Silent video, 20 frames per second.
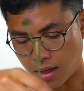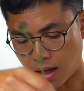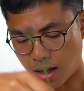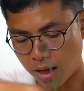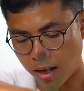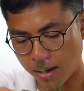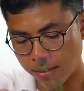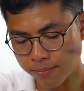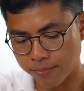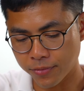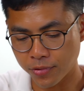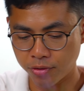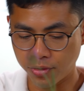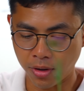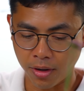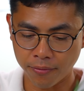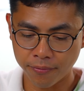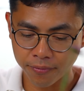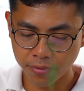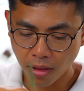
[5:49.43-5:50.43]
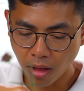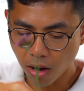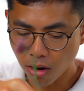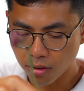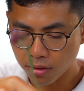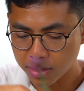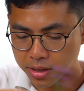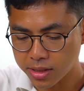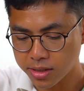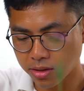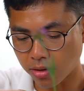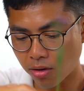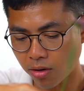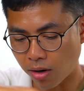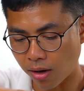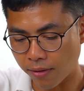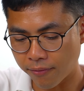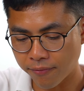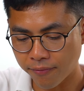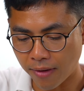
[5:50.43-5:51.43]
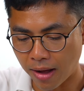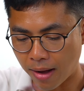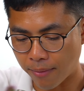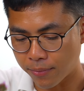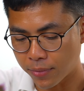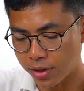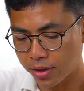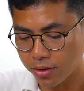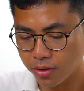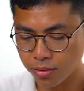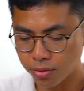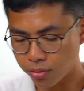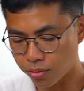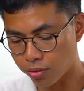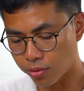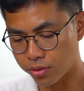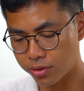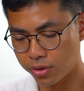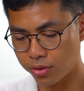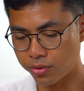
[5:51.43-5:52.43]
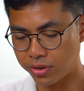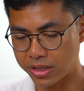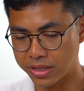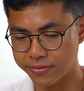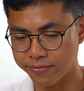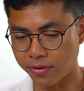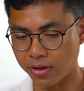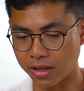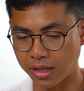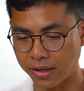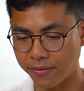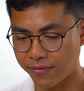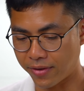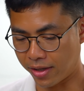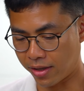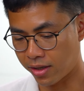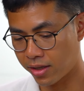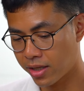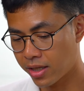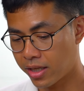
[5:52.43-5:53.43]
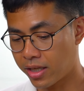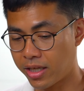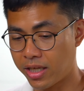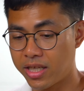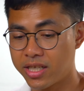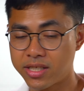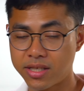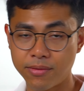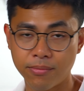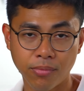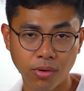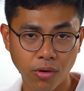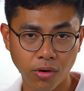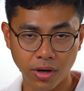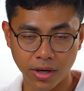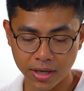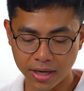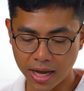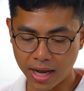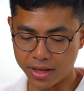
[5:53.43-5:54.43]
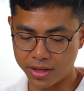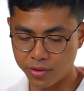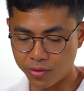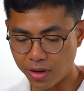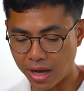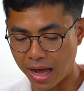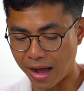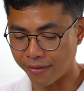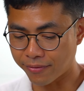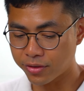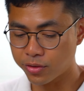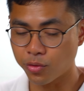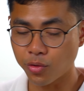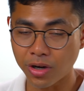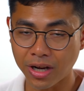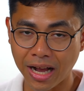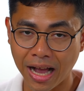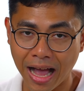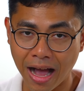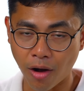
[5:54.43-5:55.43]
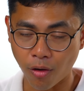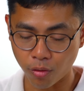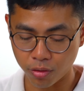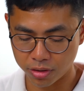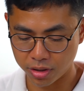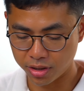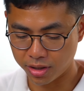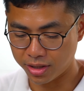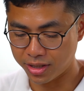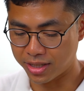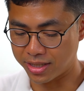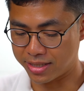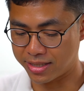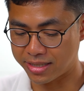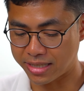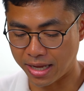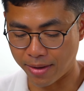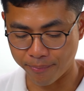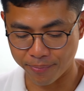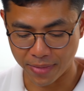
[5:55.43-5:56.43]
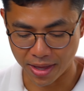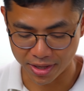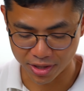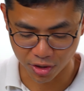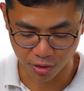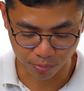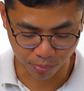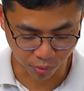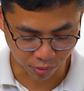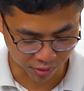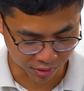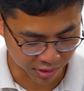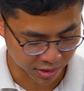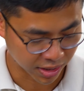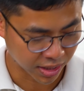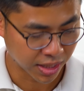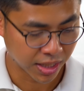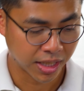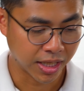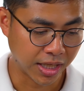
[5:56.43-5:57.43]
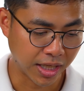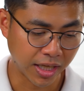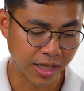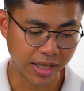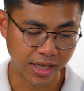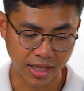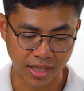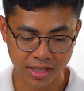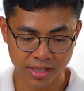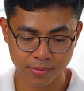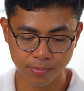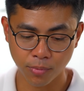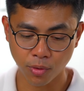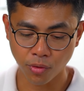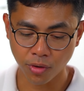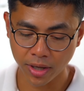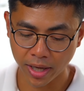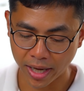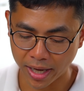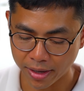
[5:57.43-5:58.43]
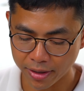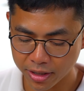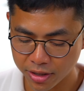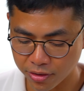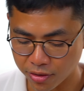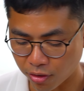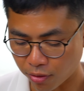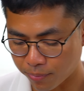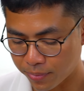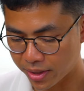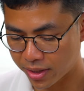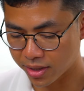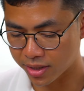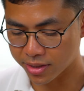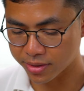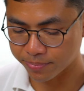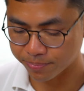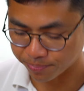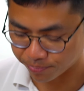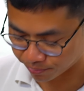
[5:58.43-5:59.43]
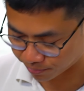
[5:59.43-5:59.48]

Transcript: you know, a florist or a farmer who do this for a living, it's important that you have to count the stem that you put in each bouquet, you know, because